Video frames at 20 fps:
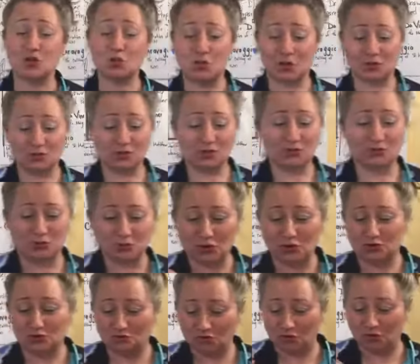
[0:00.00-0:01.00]
want to do a
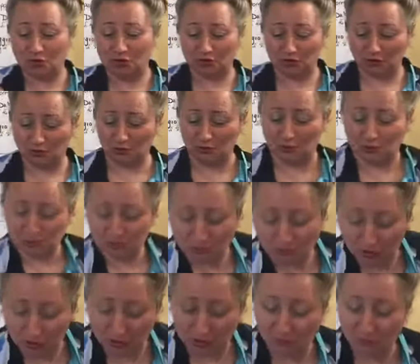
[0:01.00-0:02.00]
drawing, a quick
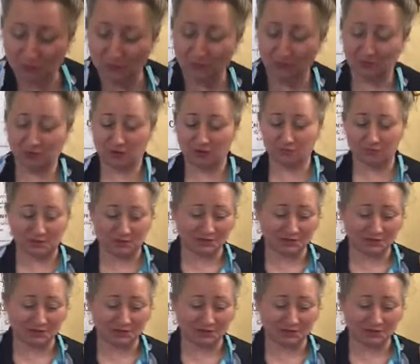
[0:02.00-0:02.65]
drawing of my